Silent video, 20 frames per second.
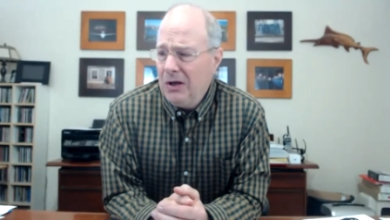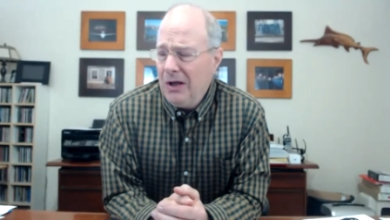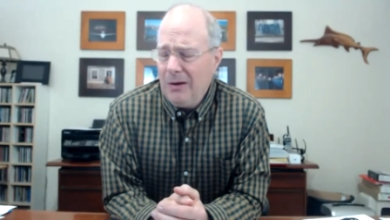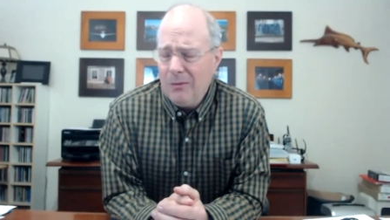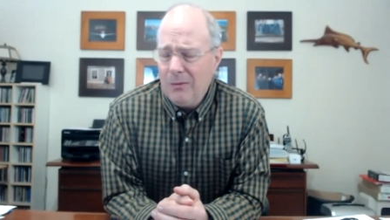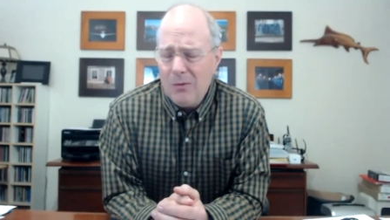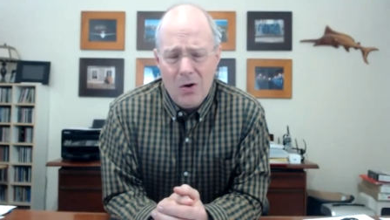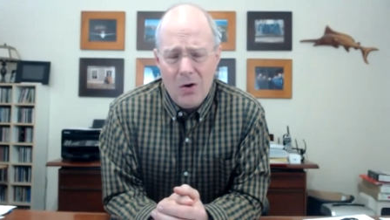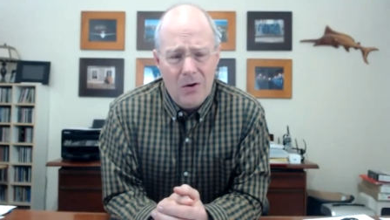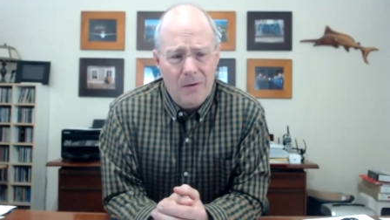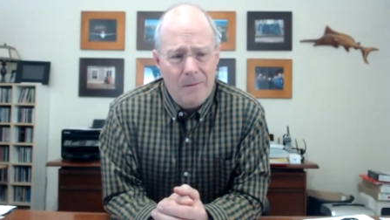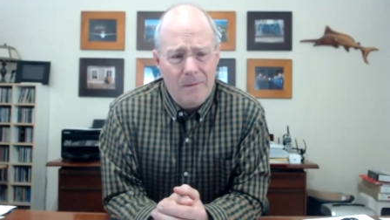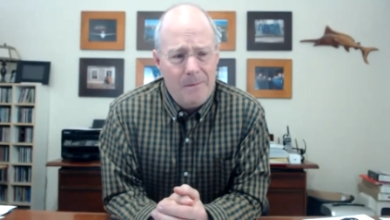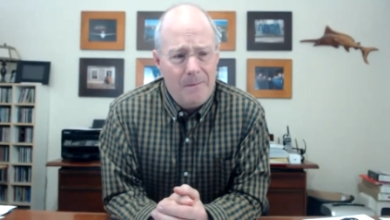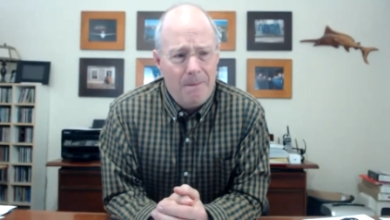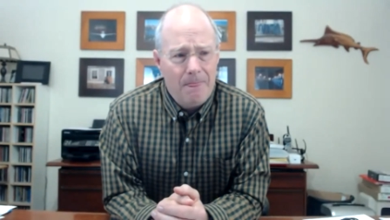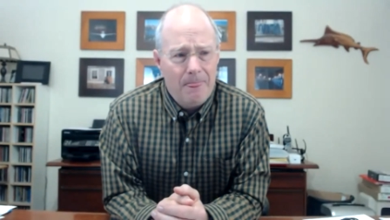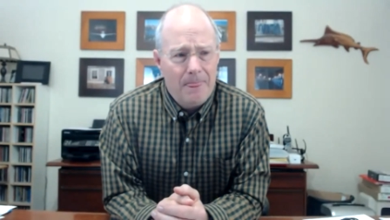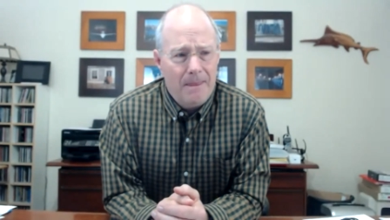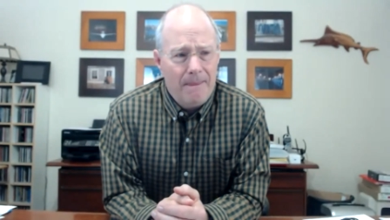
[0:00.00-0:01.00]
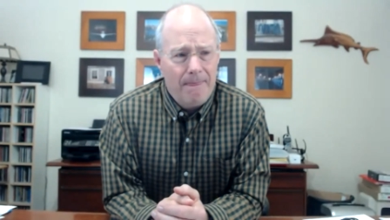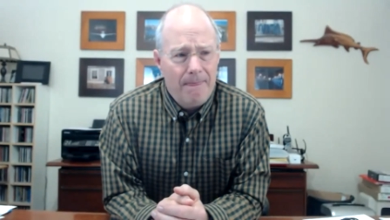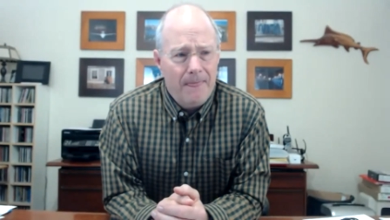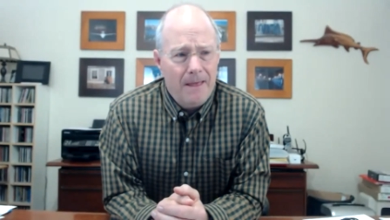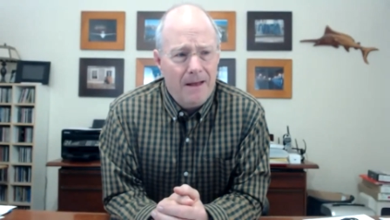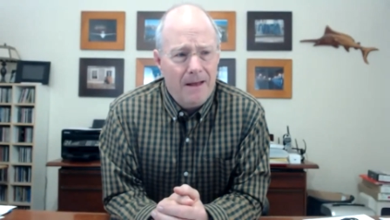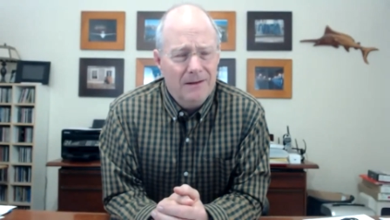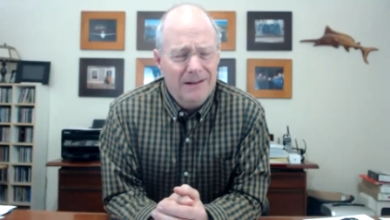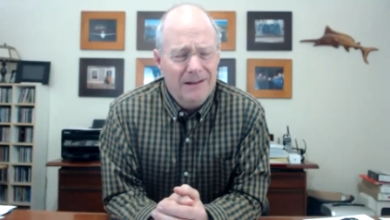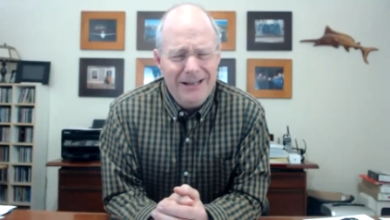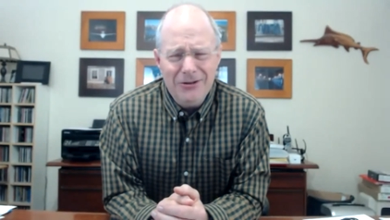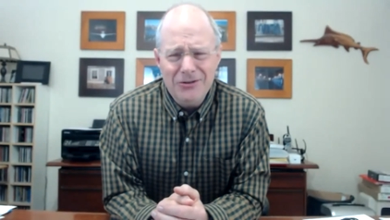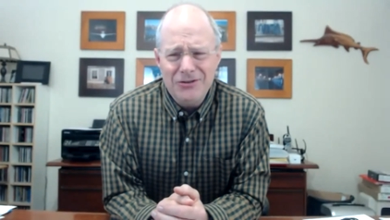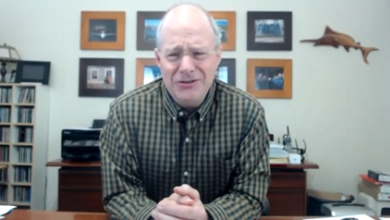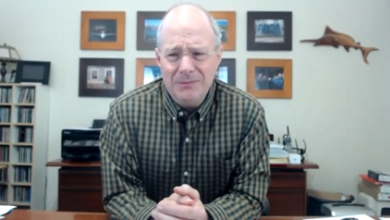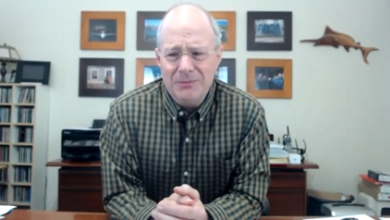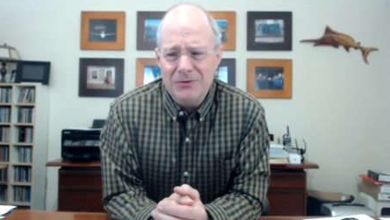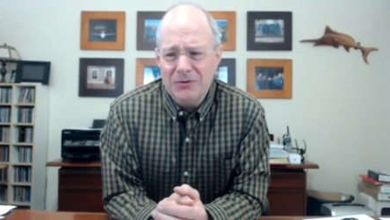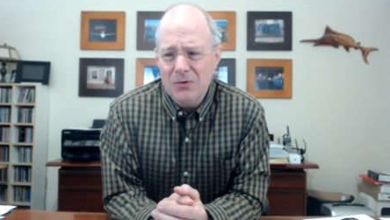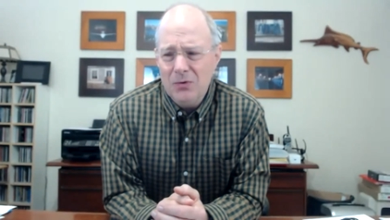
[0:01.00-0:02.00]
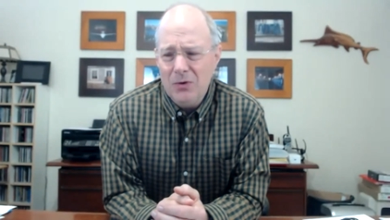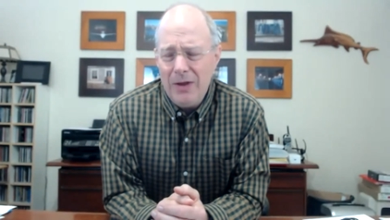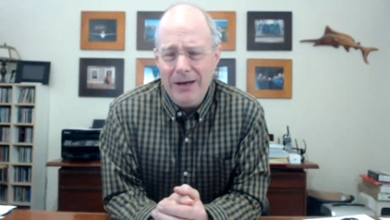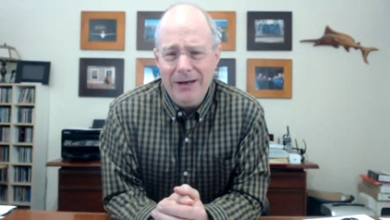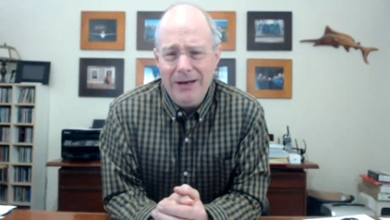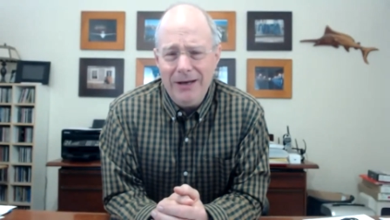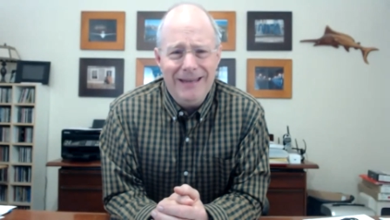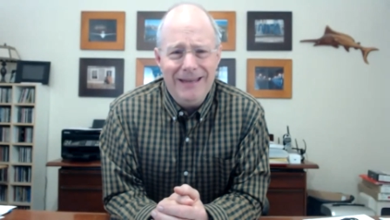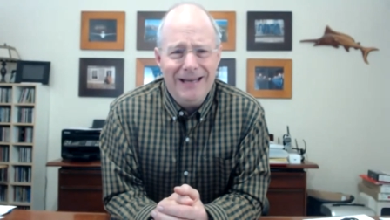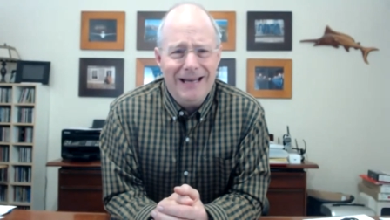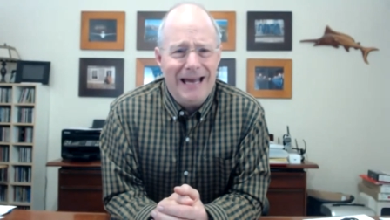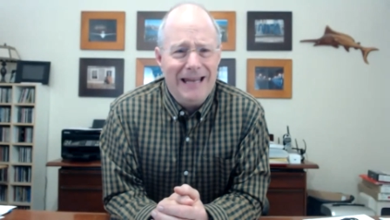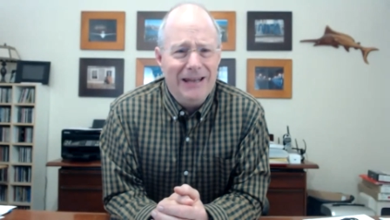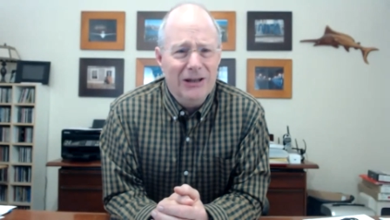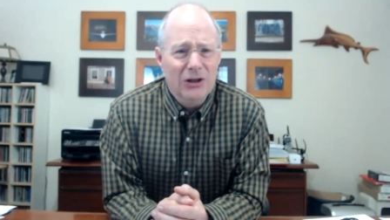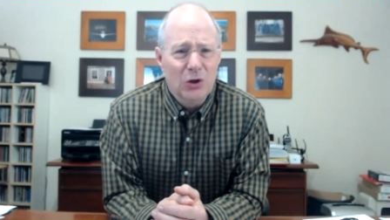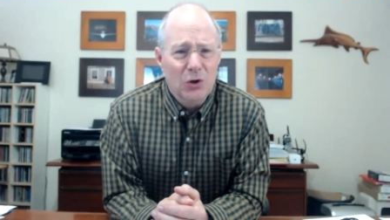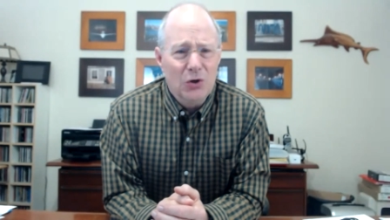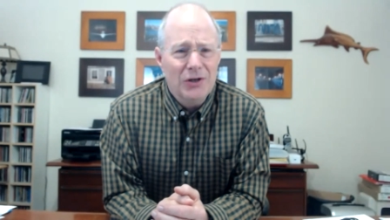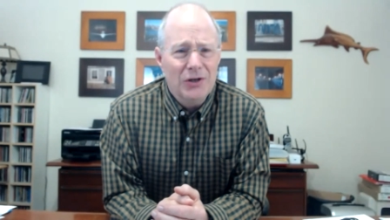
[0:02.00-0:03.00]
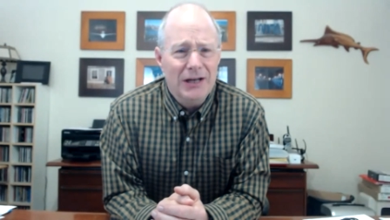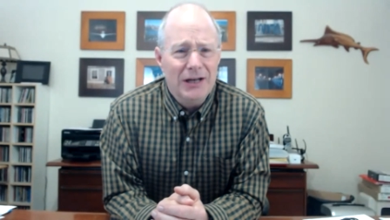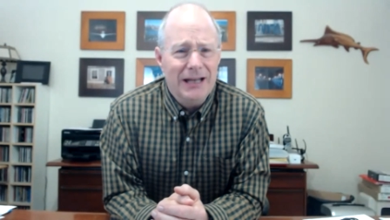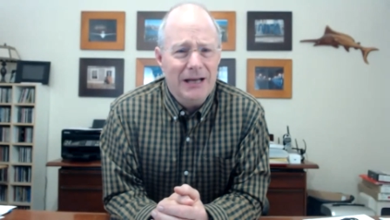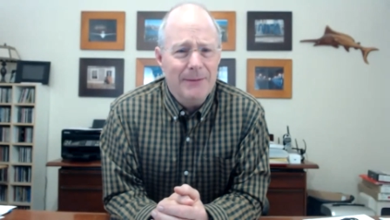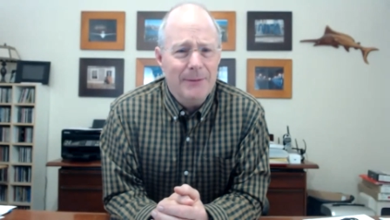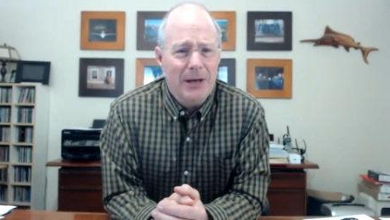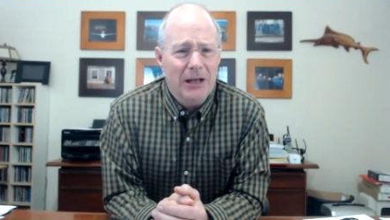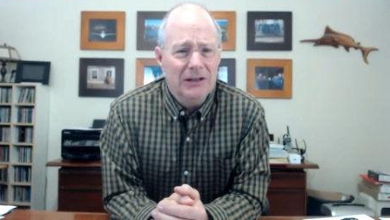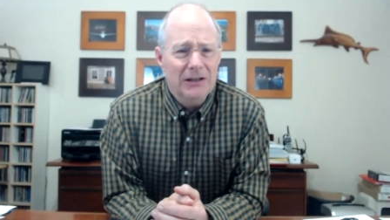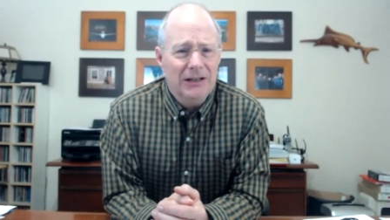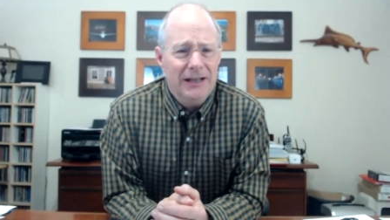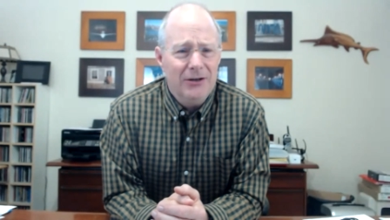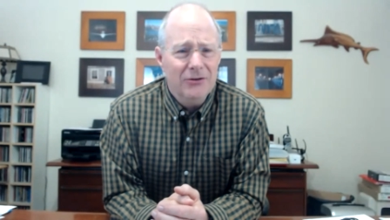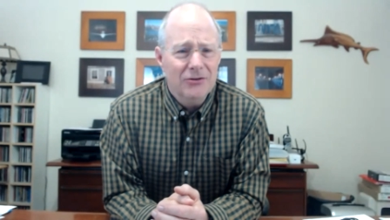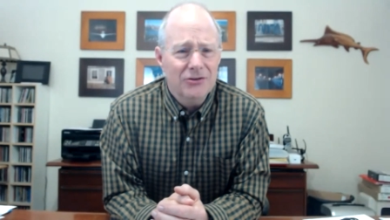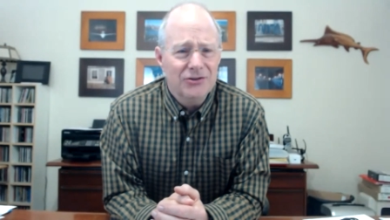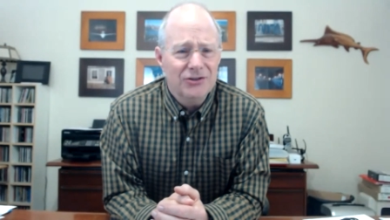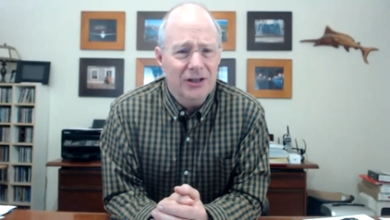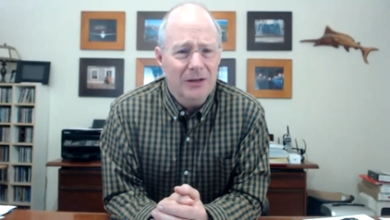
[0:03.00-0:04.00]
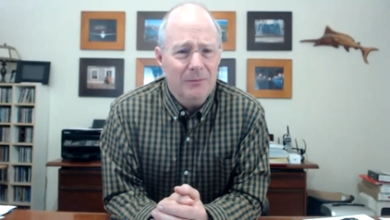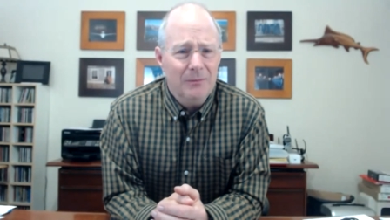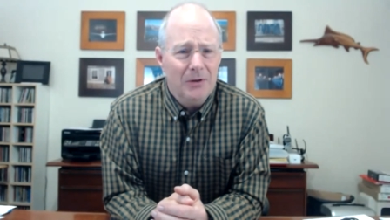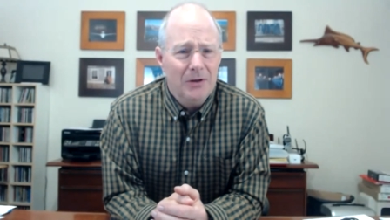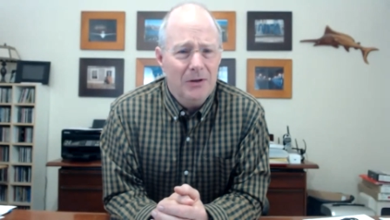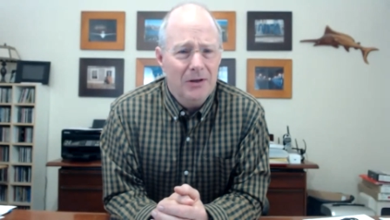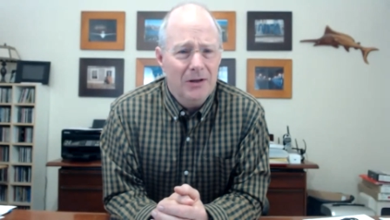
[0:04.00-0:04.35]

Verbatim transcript: I'm going, leadership school. I didn't think I learned anything about leadership.